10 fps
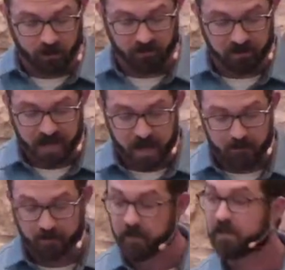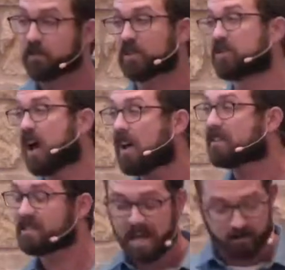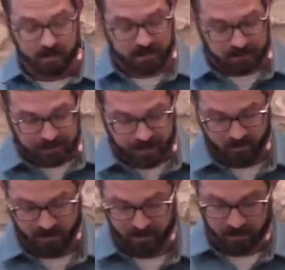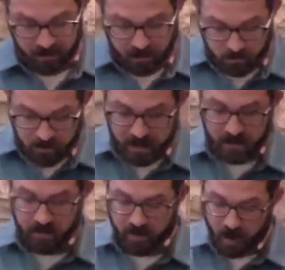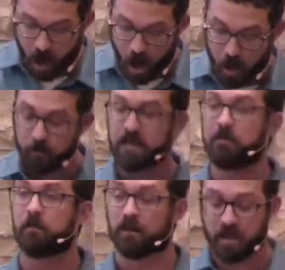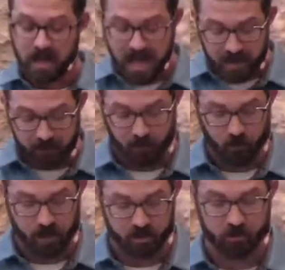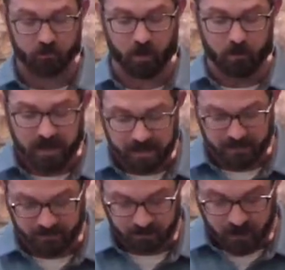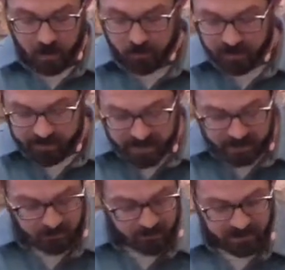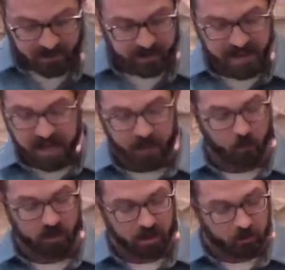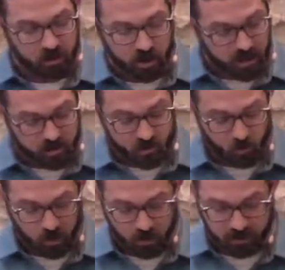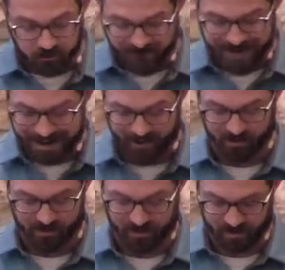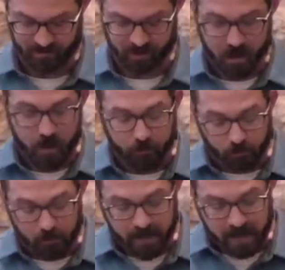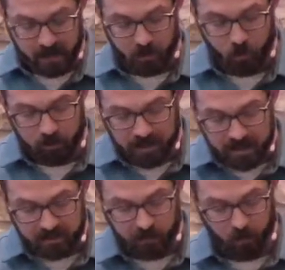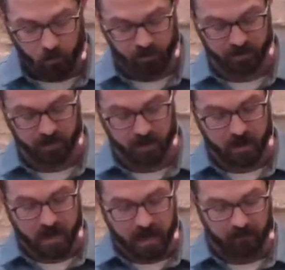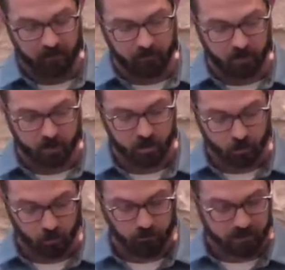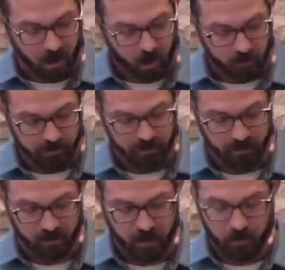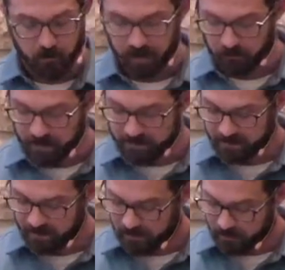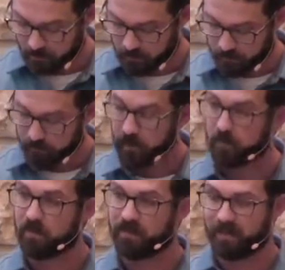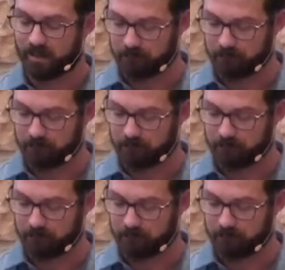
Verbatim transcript: the times of ignorance, God is now declaring to men that all people everywhere should repent, because he has fixed a day in which he will judge the world in righteousness through a man whom he has appointed, having furnished proof to all men by raising him from the dead.